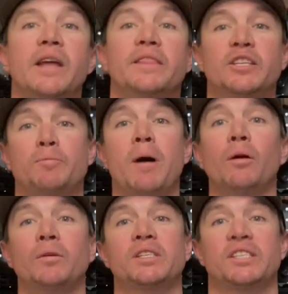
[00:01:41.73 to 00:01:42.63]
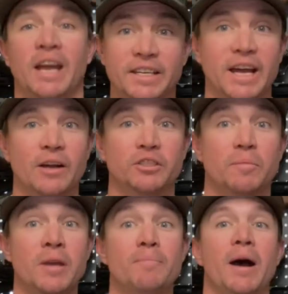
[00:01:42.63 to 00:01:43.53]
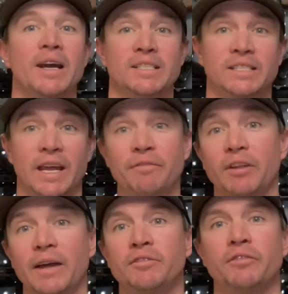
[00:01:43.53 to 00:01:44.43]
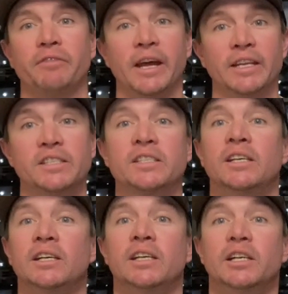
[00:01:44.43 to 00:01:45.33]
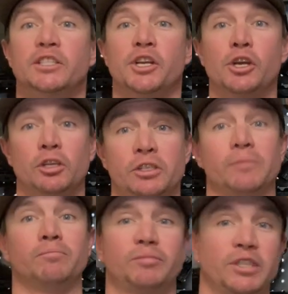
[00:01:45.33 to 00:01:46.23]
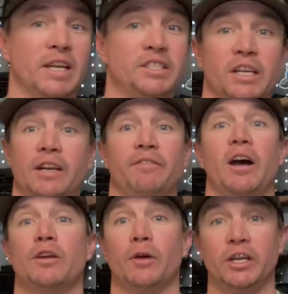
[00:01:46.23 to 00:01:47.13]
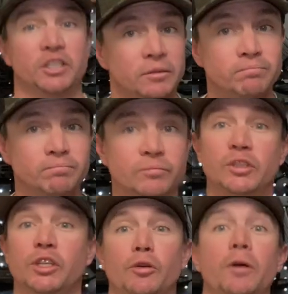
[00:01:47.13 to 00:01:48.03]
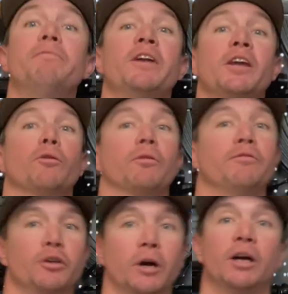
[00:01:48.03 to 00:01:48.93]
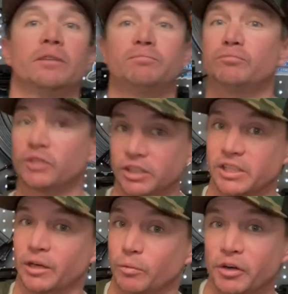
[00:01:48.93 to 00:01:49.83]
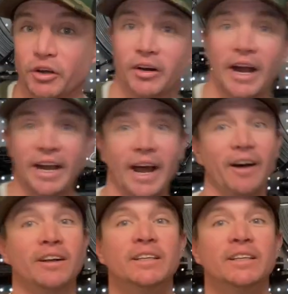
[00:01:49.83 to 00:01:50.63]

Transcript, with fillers: This belt was sent out to me by Safe Life Defense to do some testing and evaluation, to do a video review on, just like we're doing right now.